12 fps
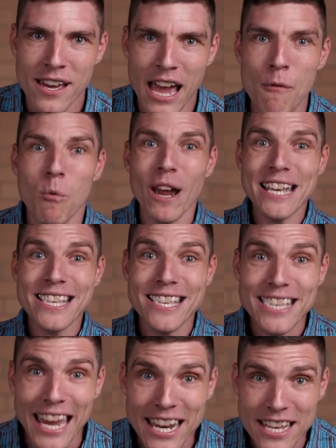And we're
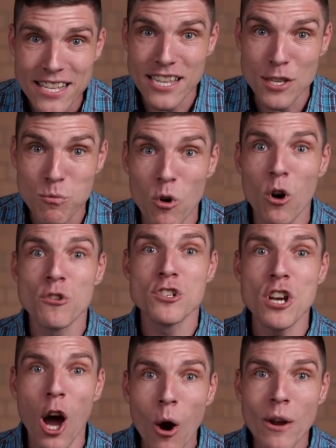sent into this world
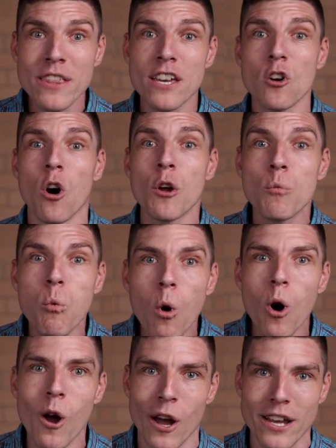knowing that God
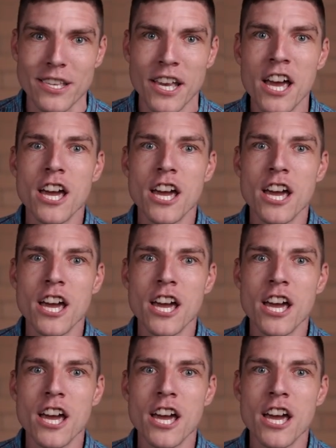works,